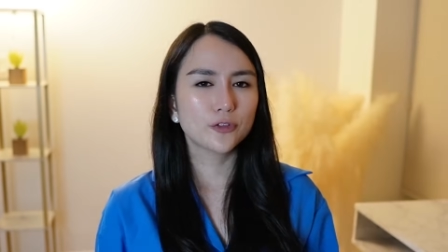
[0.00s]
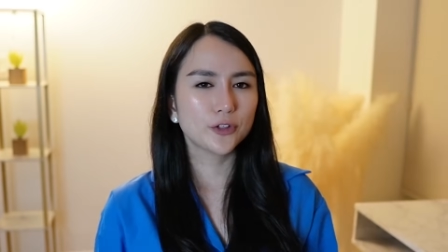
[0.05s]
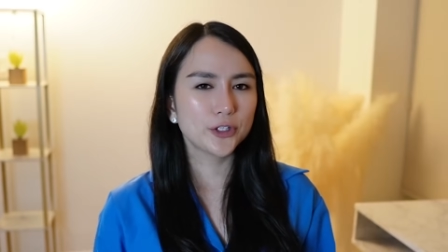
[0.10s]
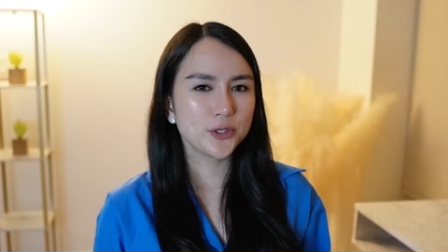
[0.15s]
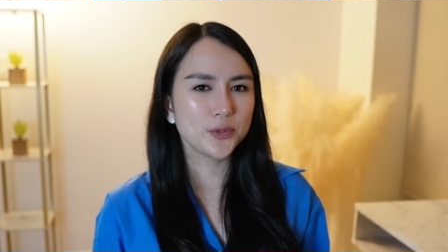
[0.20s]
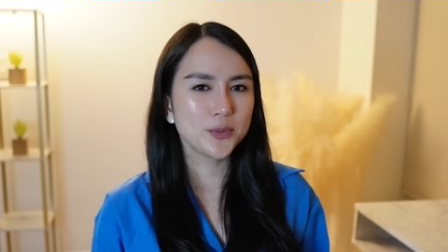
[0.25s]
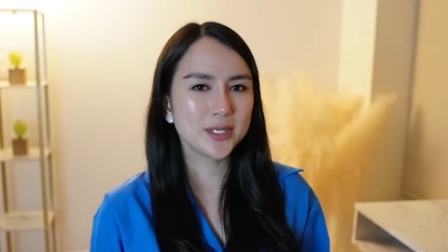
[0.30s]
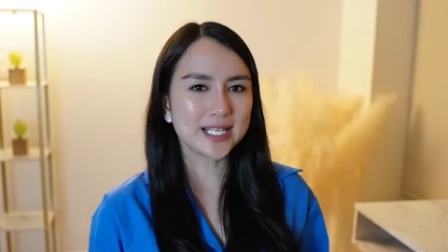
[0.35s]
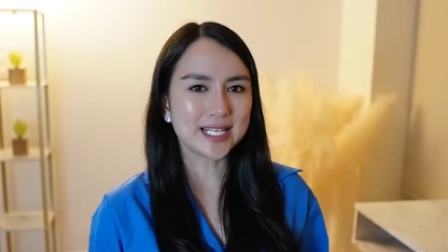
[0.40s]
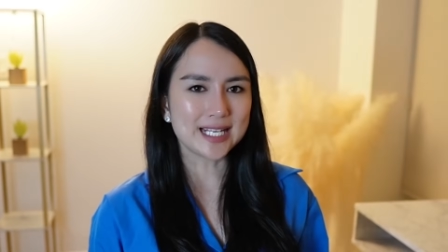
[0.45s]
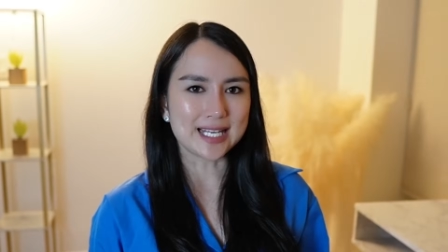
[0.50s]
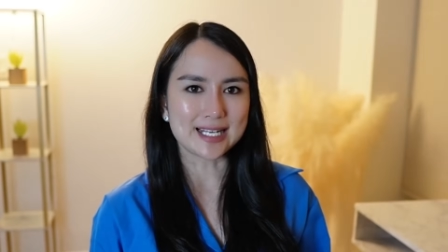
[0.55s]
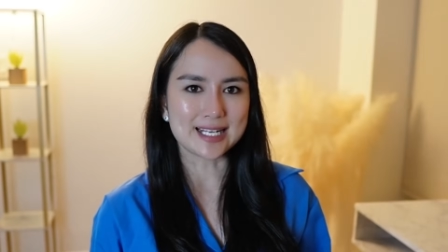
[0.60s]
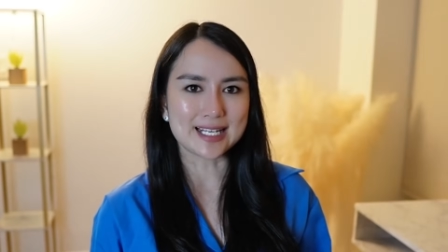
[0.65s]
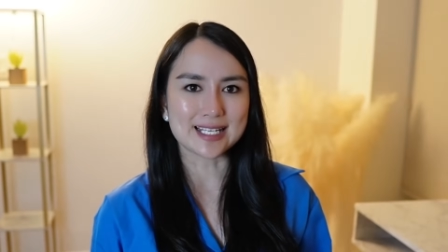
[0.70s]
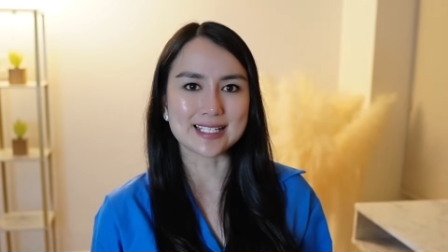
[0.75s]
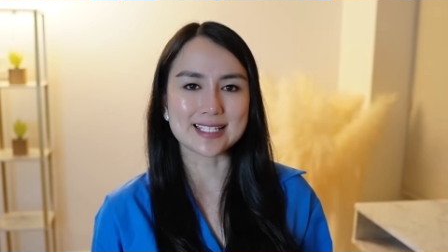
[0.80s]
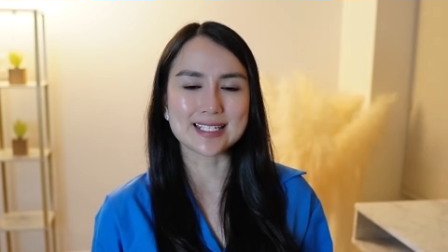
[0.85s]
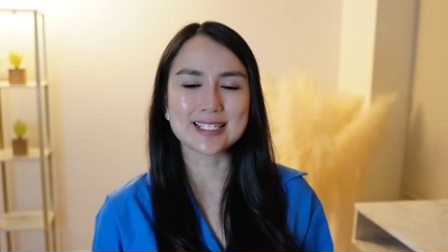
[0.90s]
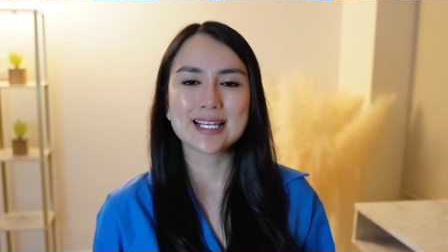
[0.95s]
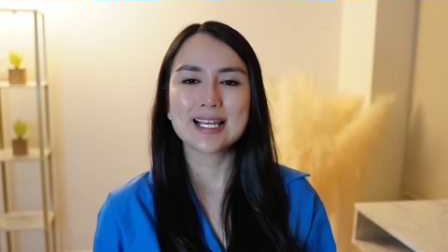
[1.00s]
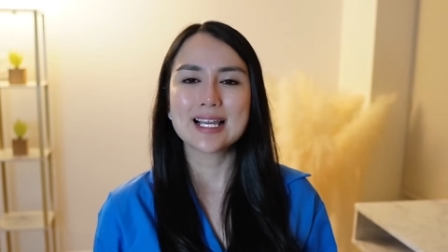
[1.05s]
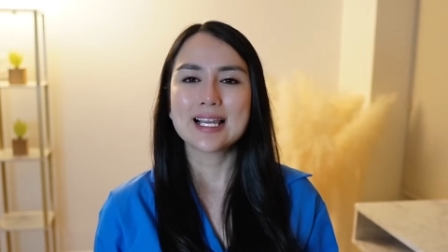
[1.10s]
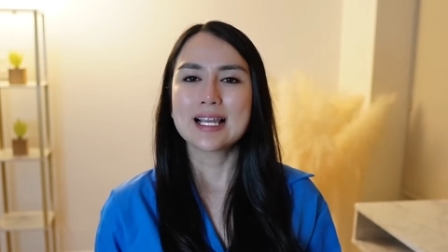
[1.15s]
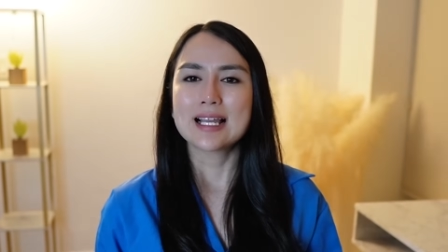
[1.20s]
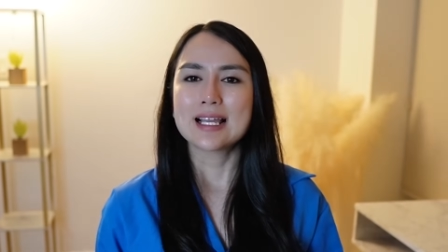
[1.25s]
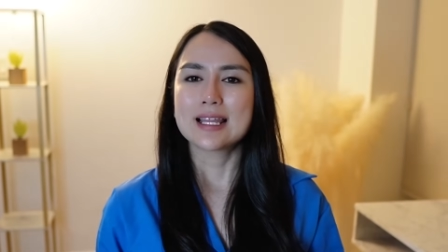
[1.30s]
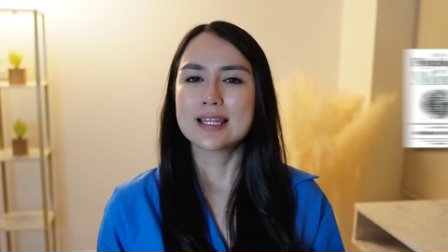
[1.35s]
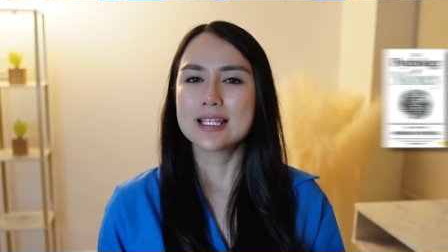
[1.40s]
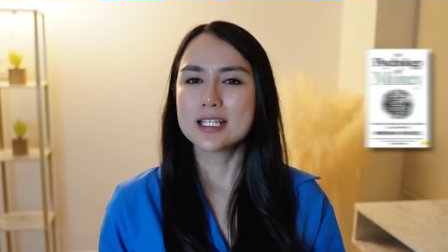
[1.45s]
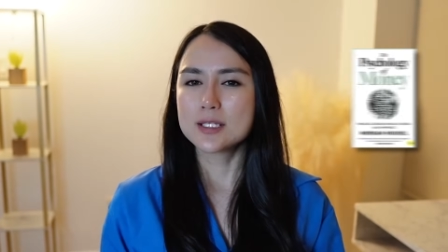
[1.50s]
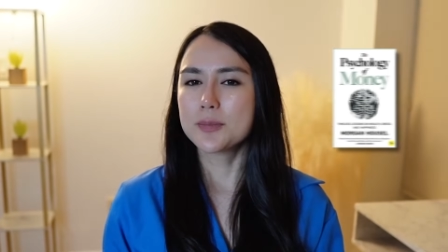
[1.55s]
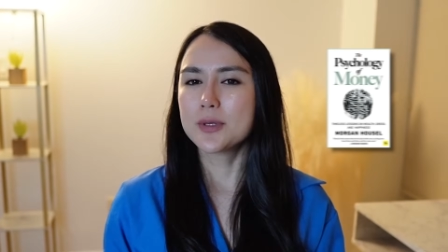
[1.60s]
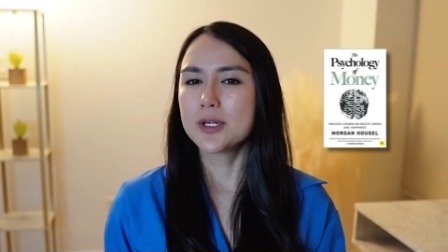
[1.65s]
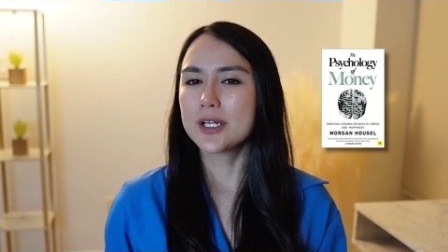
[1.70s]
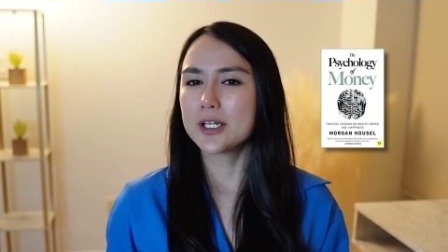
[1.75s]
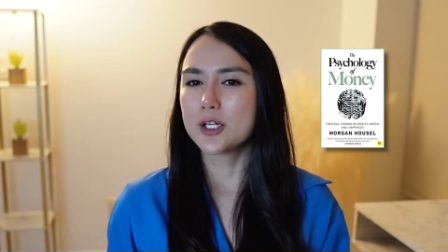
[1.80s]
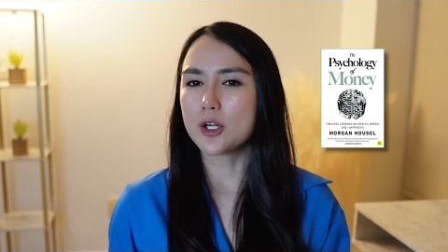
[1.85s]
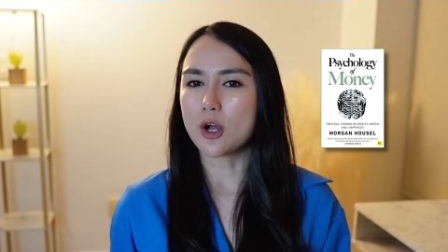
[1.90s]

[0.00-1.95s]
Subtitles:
For new Canadians, this book can